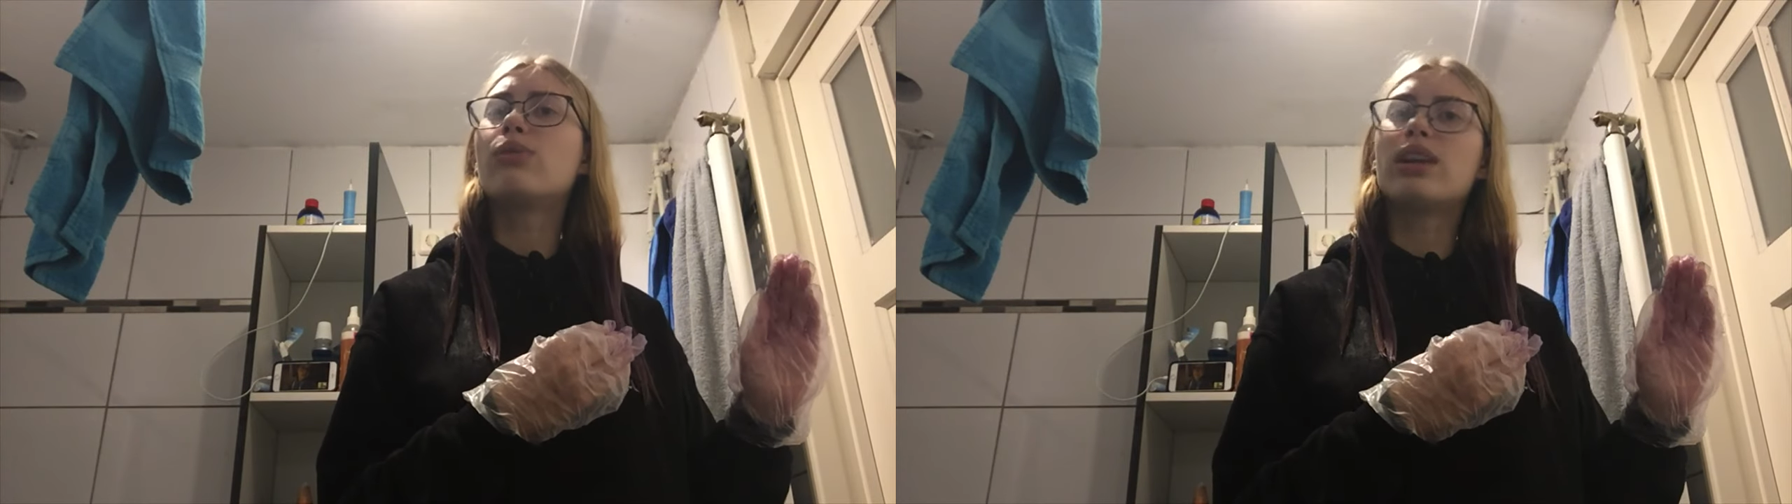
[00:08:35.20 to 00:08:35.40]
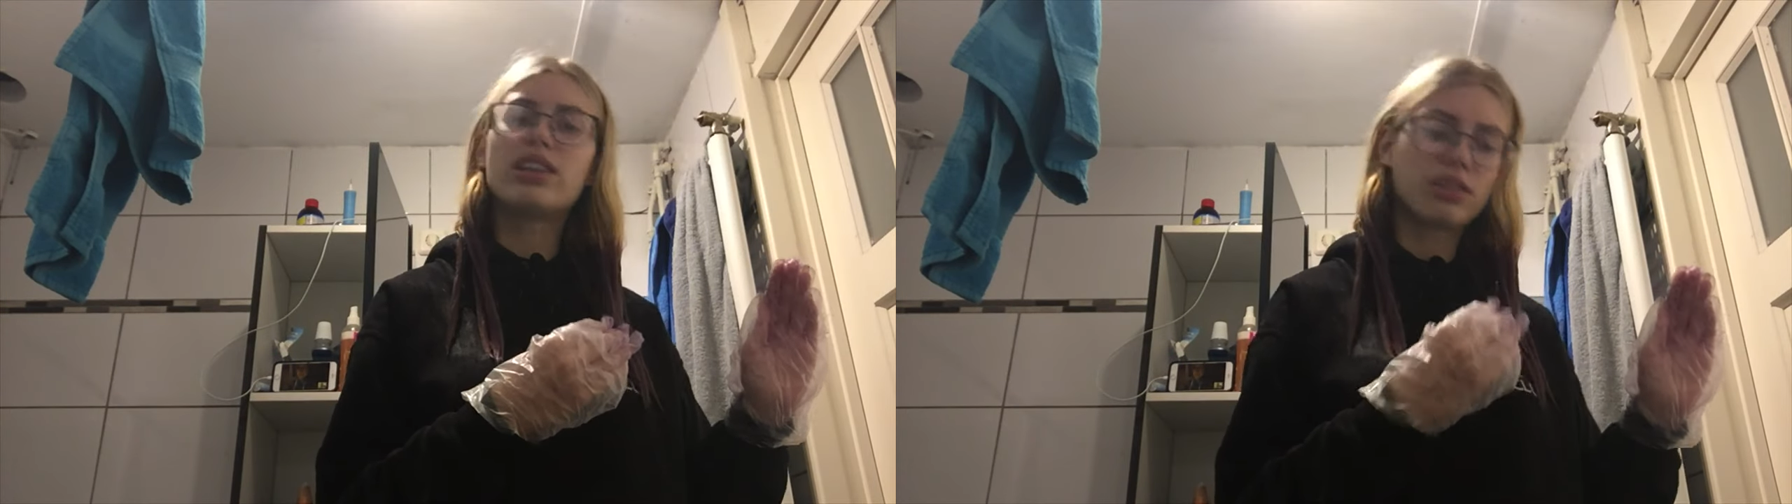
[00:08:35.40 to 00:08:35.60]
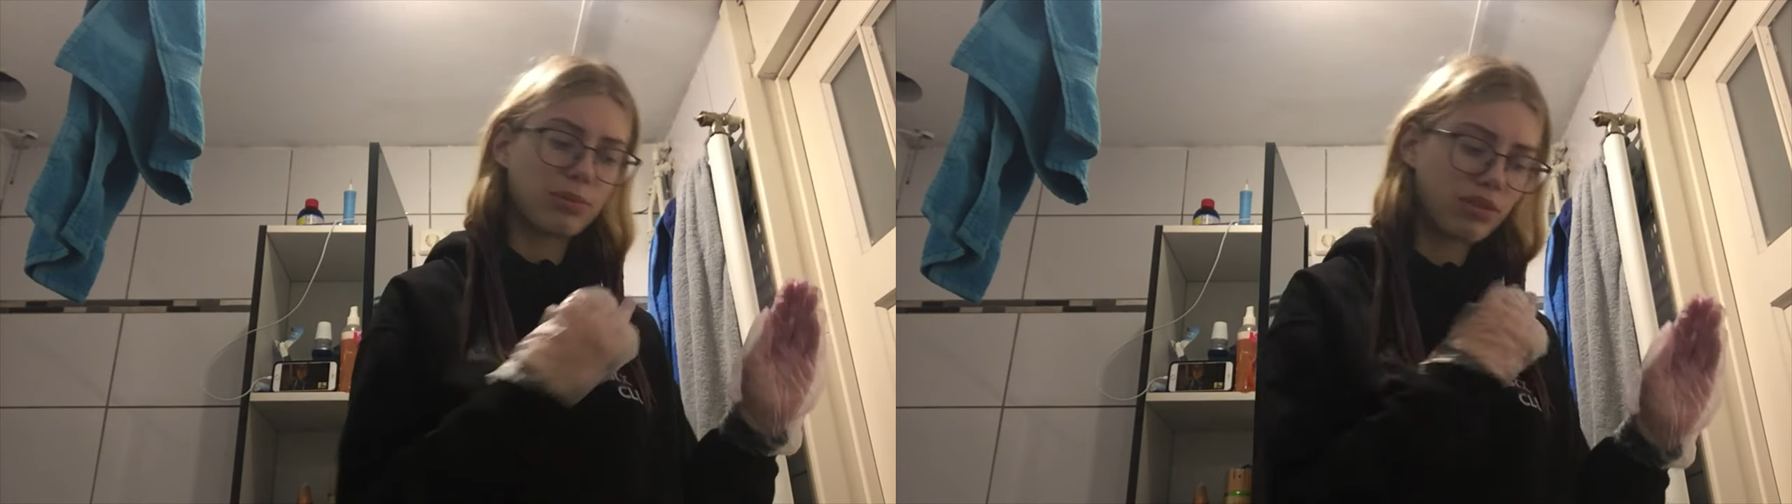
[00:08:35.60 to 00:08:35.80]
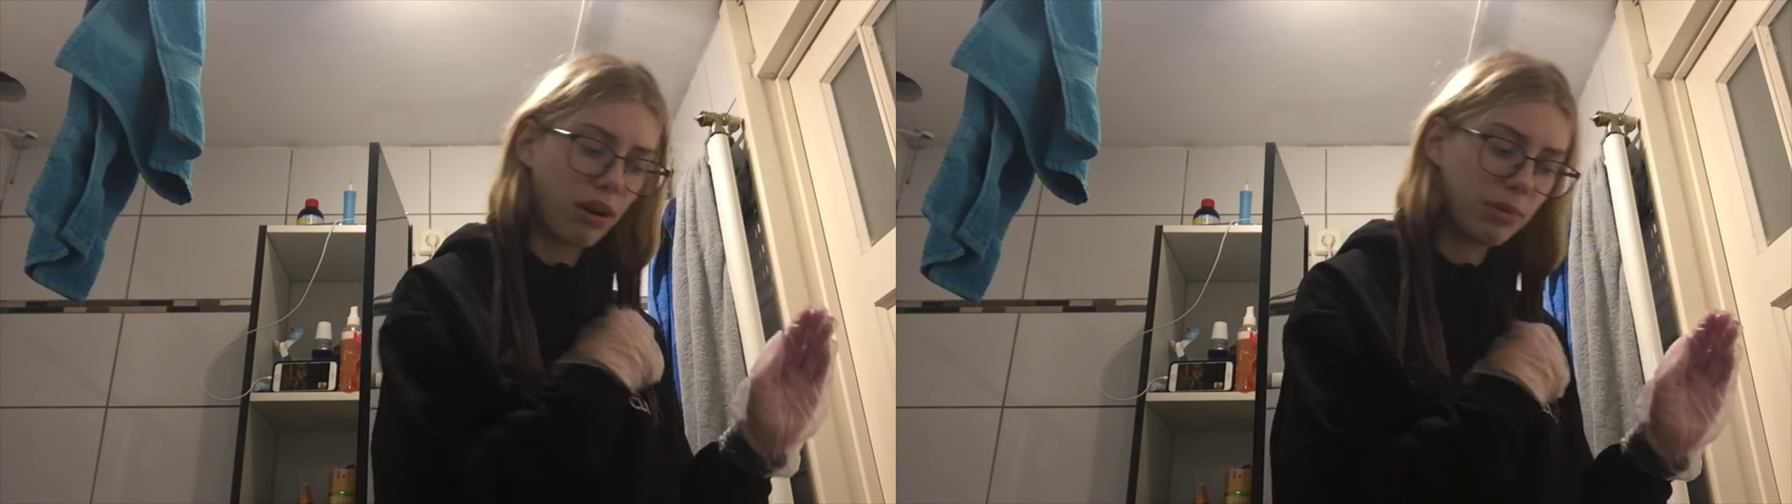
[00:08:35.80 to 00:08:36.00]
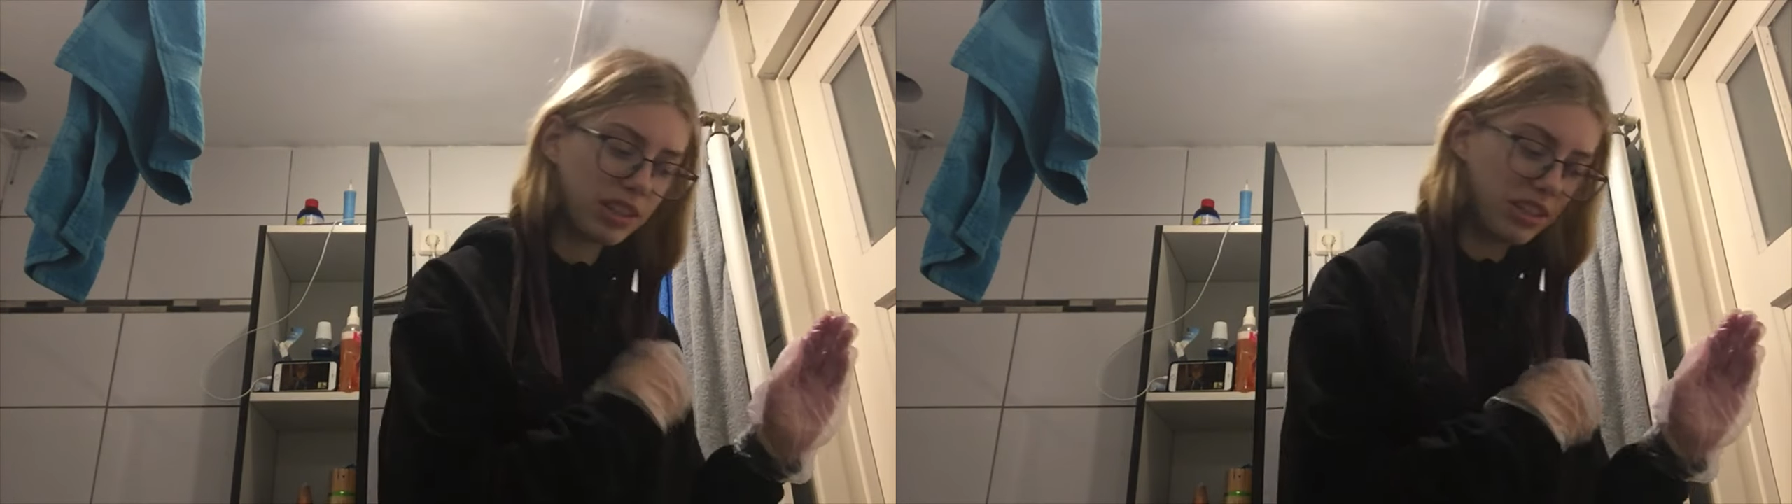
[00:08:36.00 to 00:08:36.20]
20
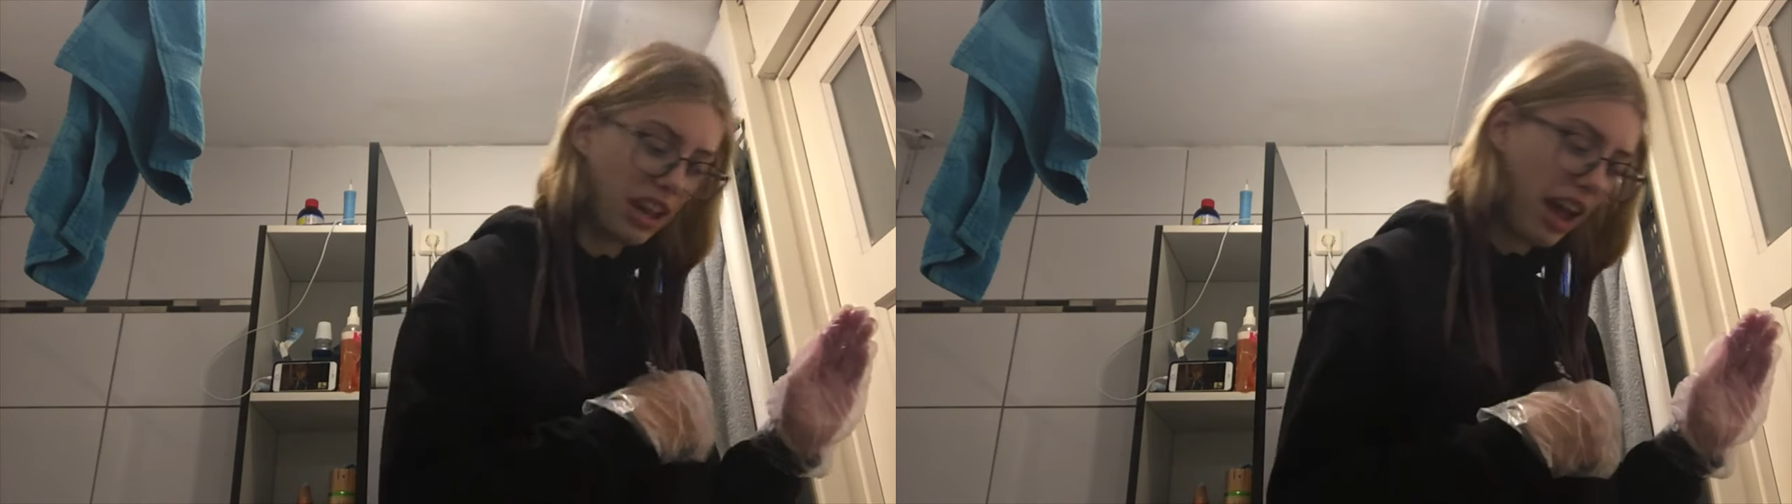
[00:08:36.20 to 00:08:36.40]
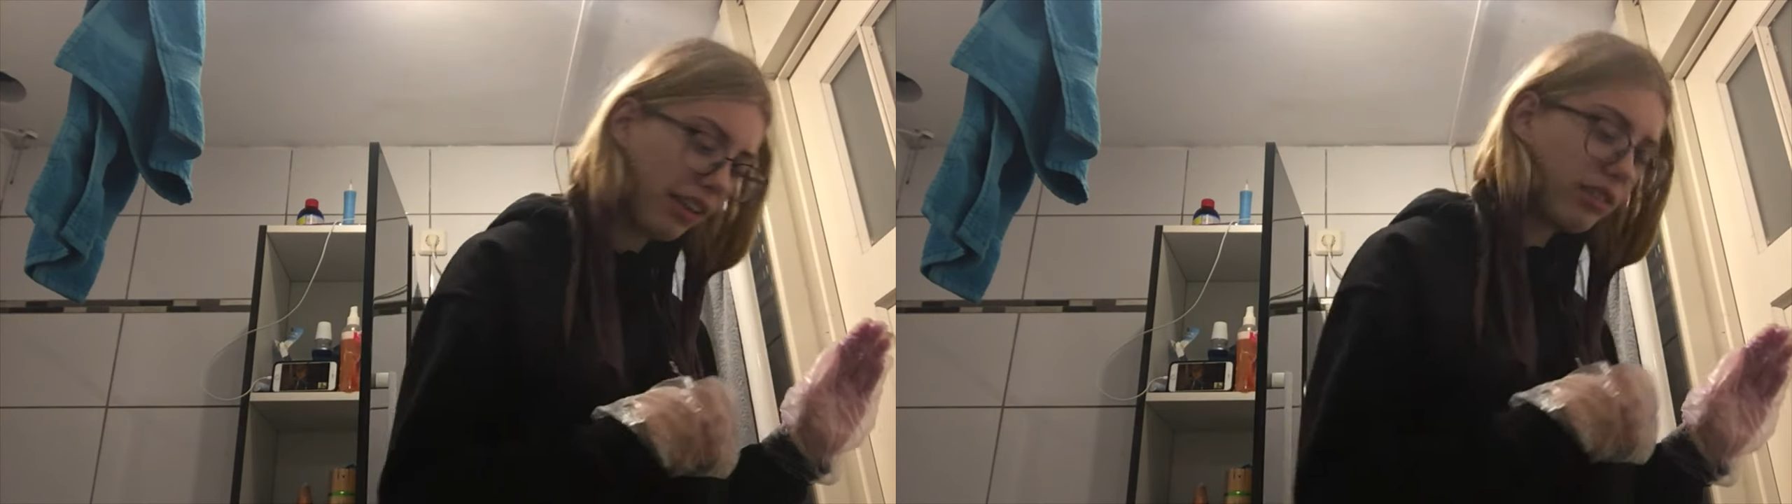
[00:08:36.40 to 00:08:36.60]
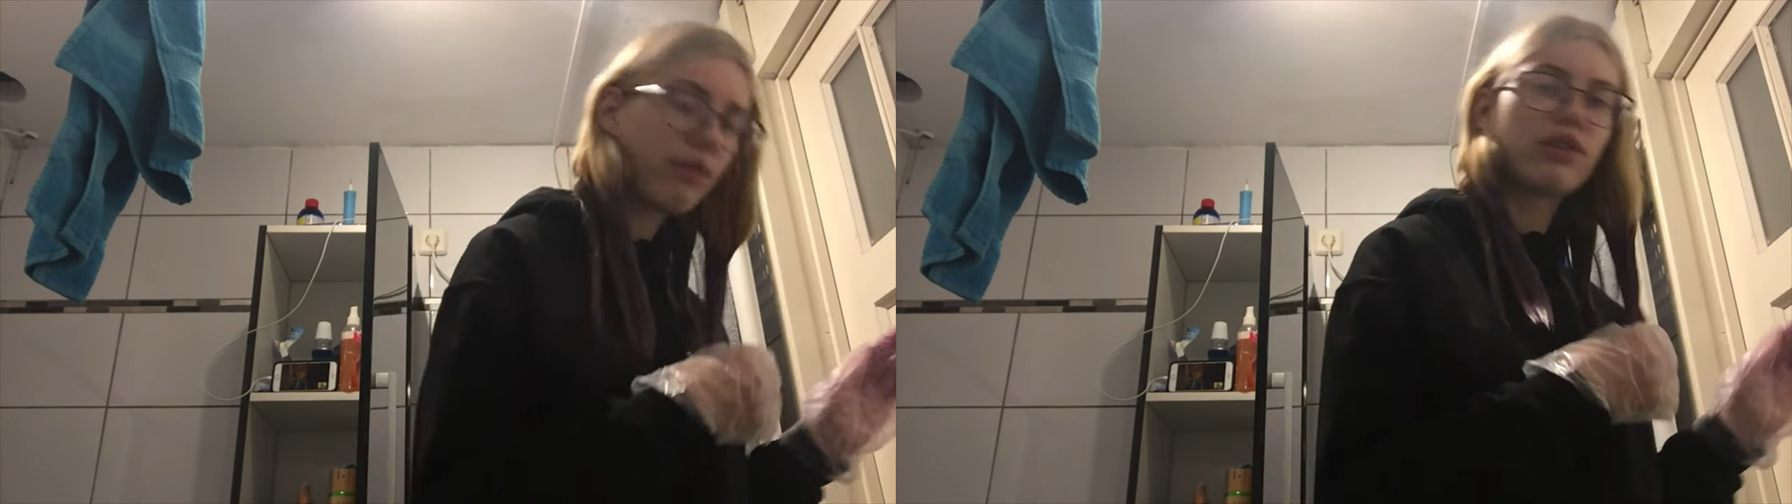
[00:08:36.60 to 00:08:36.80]
subscribers is active,